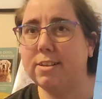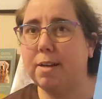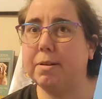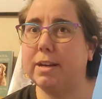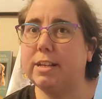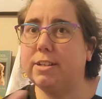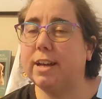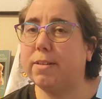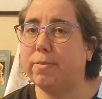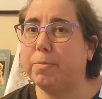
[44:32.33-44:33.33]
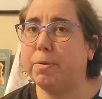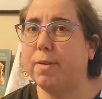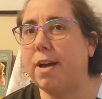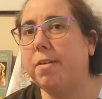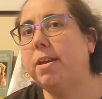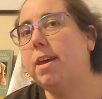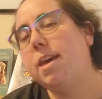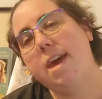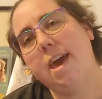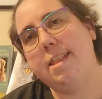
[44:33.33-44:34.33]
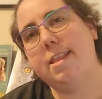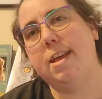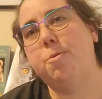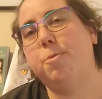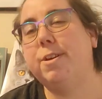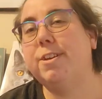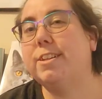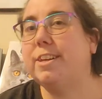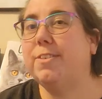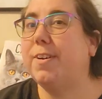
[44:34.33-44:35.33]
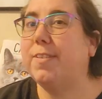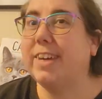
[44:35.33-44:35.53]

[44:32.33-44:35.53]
So I'm going to get you guys flipped around and then we'll see what we